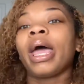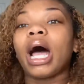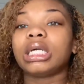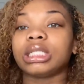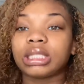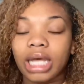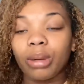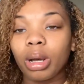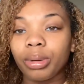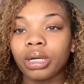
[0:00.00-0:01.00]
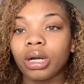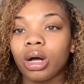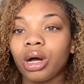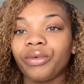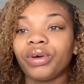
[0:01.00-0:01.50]
I'll just take my bonnet
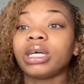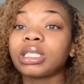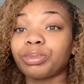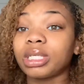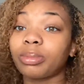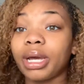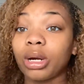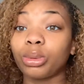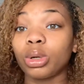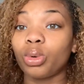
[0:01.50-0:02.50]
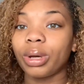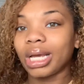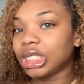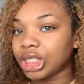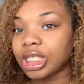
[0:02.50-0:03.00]
off, spritz my hair real quick,
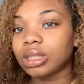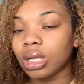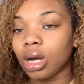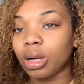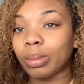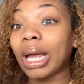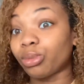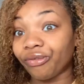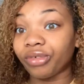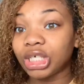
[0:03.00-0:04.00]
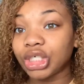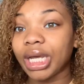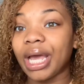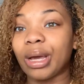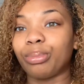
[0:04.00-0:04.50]
and just like refresh
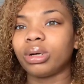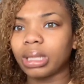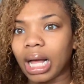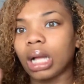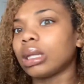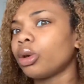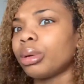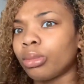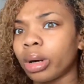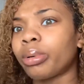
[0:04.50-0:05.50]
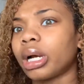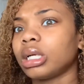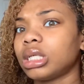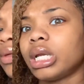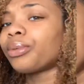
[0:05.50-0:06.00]
it and put like a little bit more
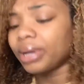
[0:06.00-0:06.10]
product in it.